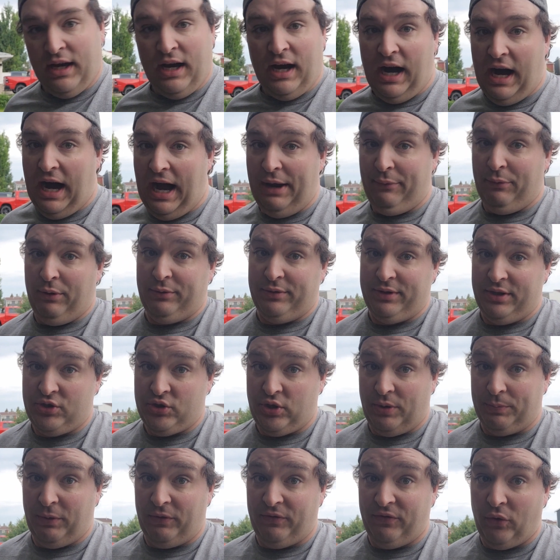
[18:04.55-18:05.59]
I went with a
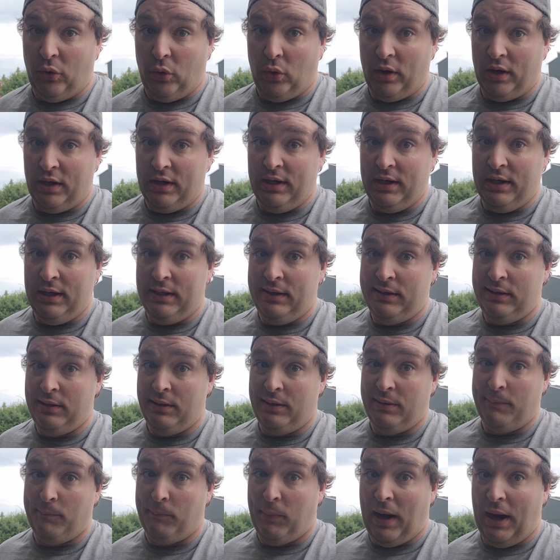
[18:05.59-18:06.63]
triple FORE,
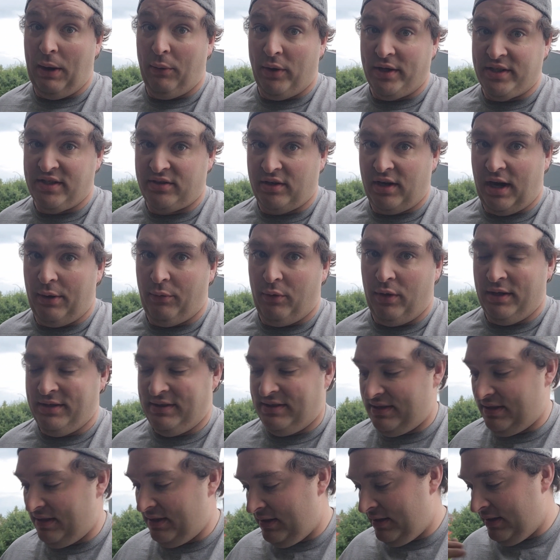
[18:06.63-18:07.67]
buy once, cry
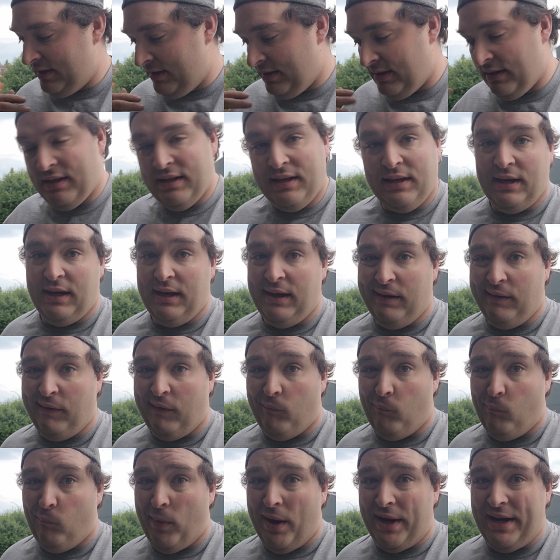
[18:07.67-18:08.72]
once.
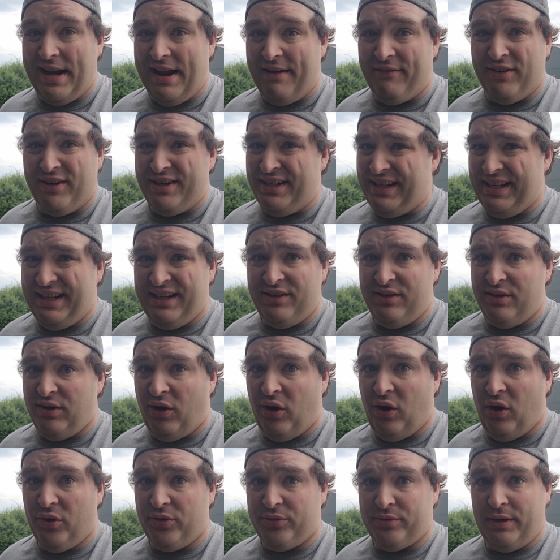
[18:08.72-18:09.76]
Might never need
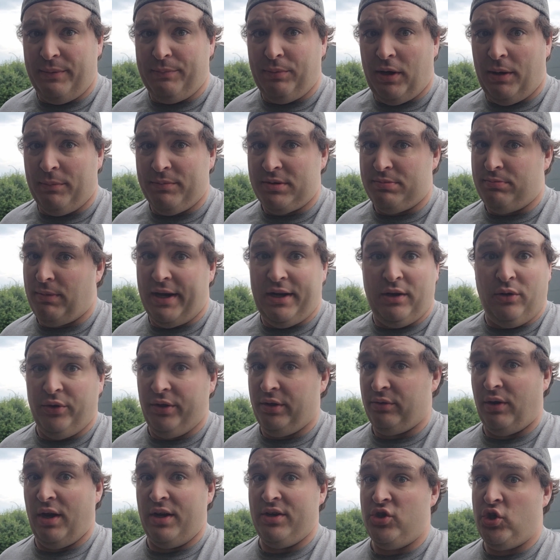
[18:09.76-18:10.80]
all 3 pumps, might
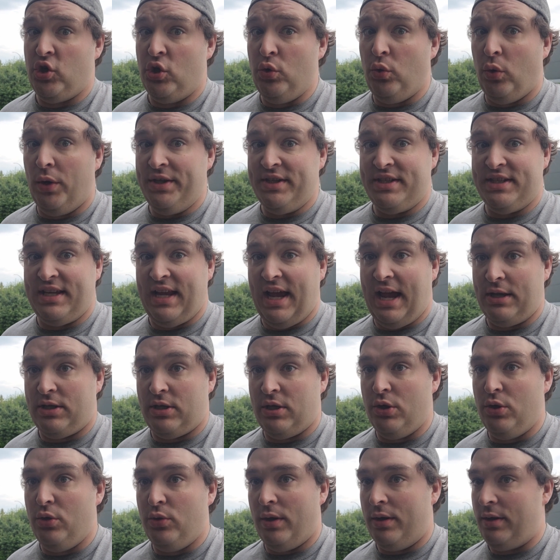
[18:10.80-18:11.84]
only run 2 instead,
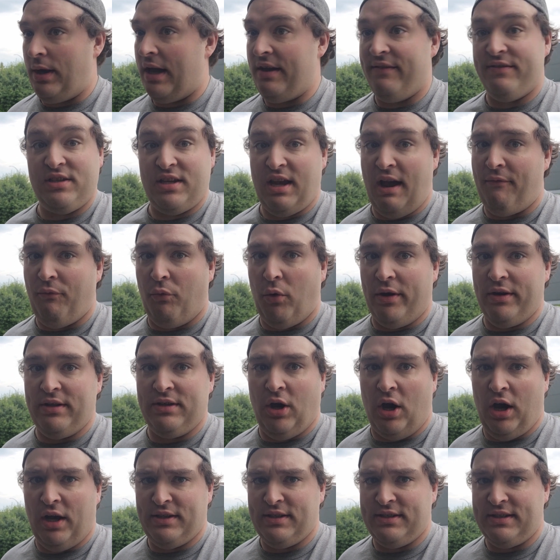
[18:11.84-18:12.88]
2 and have 1
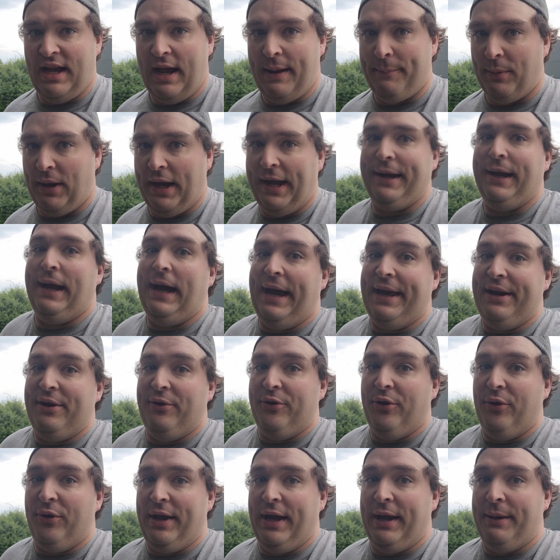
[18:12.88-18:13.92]
hot standby. I don't
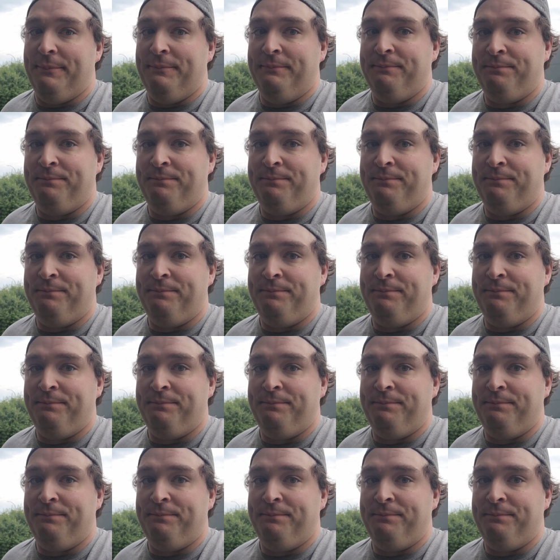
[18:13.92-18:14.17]
know yet.